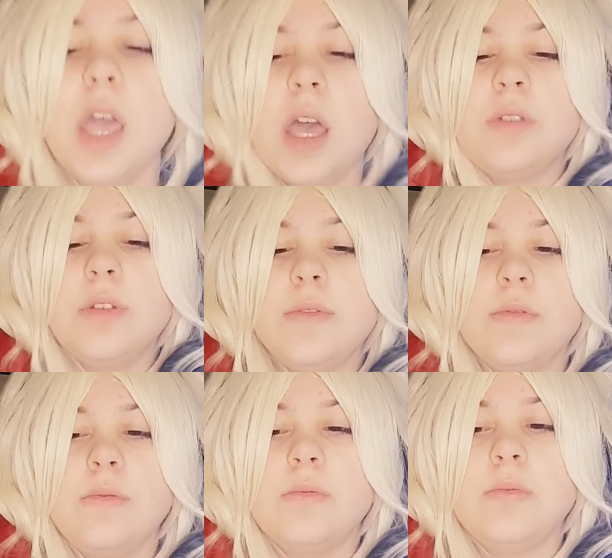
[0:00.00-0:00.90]

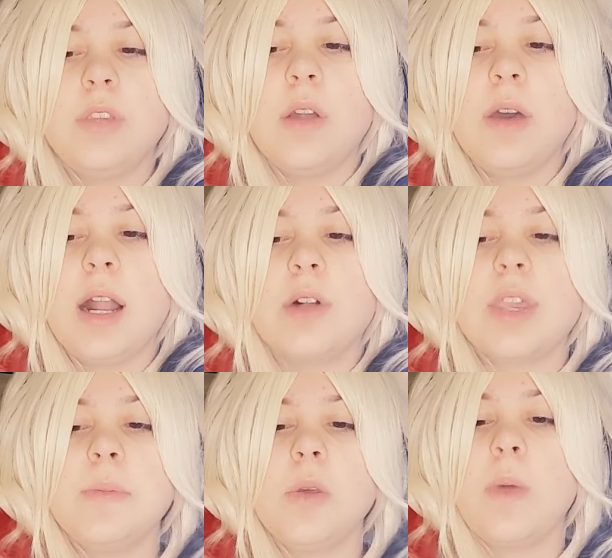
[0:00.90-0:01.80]
You know what? I'll
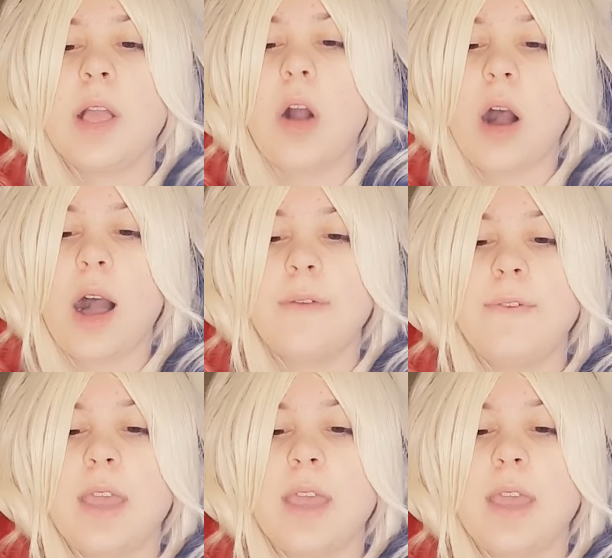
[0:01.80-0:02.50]
keep the wig off